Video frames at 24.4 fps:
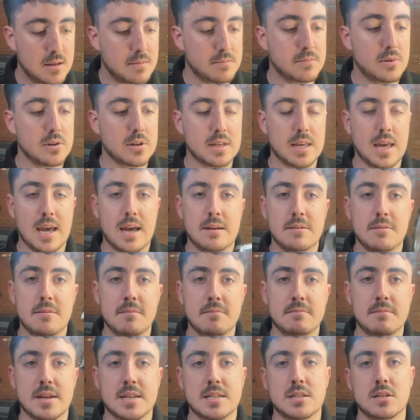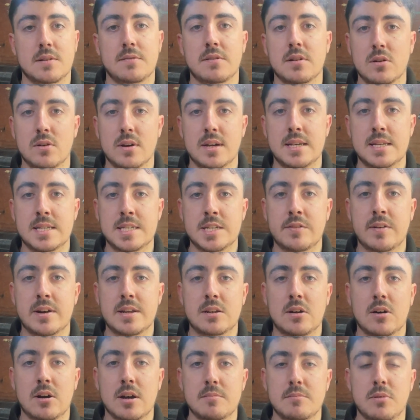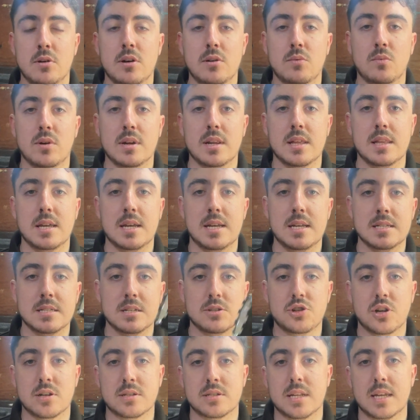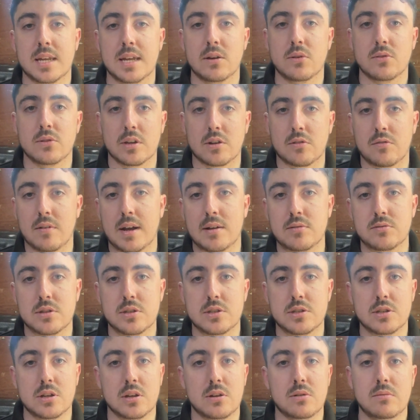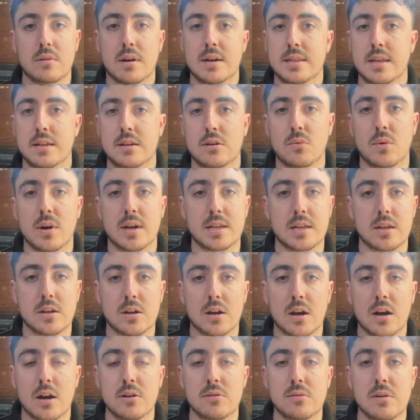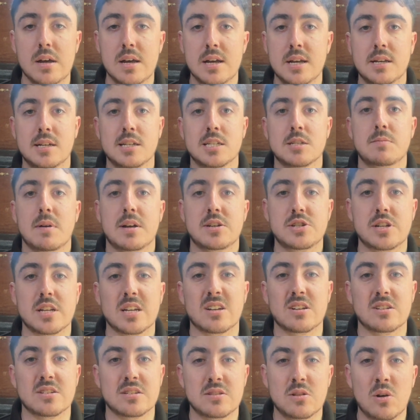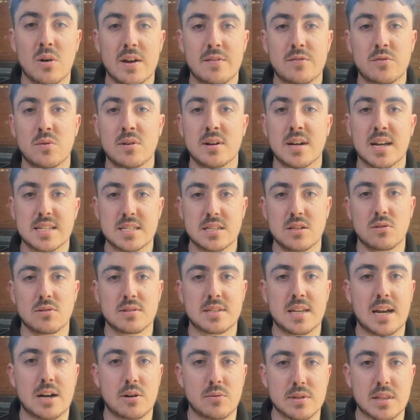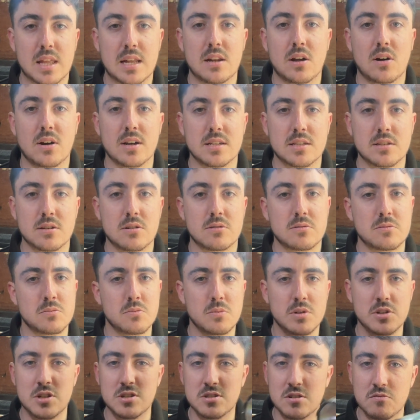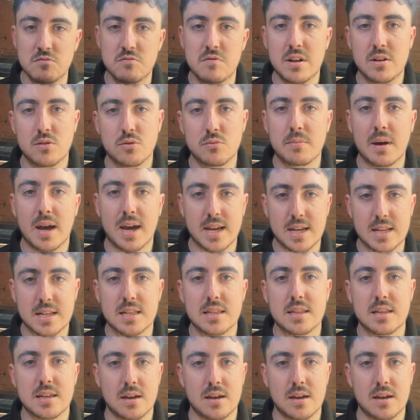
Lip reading: But yeah, makes life a lot easier at night, putting one of these, adjusting it on the ground to suit, and then away you go. Especially because not everyone gets locked out with the lights on, which is a real pain in the